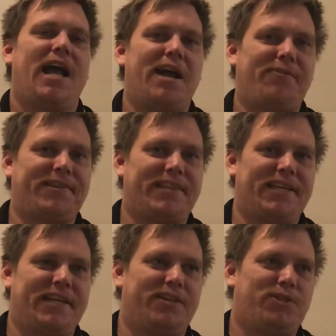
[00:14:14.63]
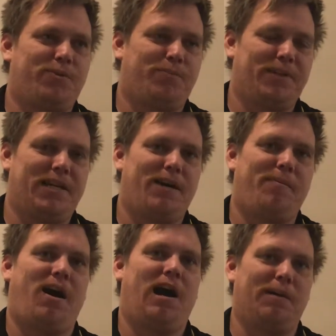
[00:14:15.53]
Everything else will become
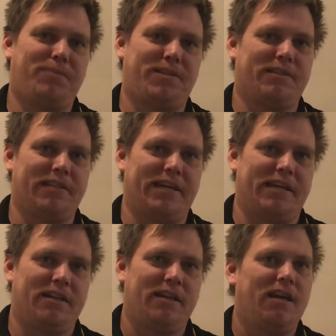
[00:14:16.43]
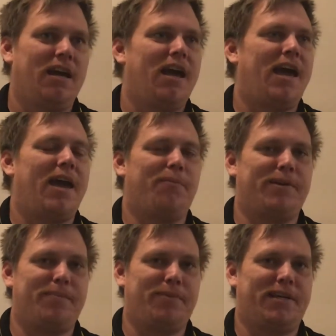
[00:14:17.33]
obsolete. And
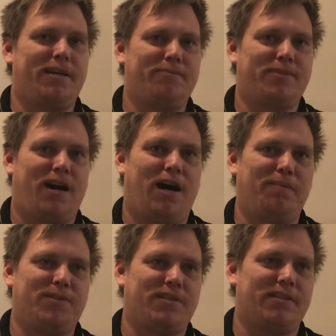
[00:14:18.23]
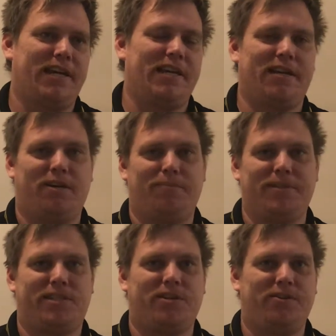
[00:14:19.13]
when it becomes obsolete, it'll be
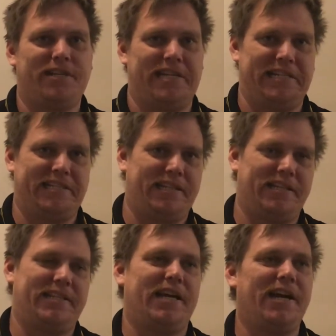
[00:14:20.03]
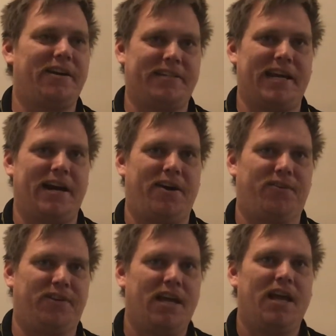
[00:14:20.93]
so easy to tear
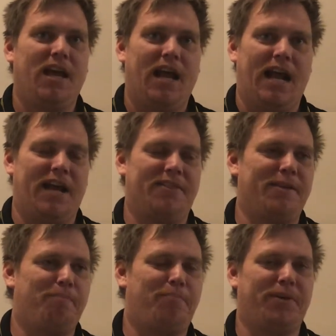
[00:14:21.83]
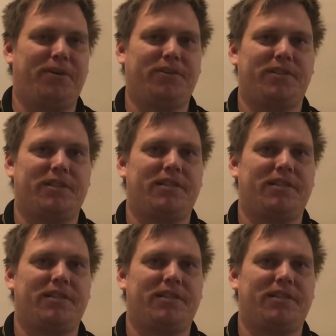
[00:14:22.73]
down and then build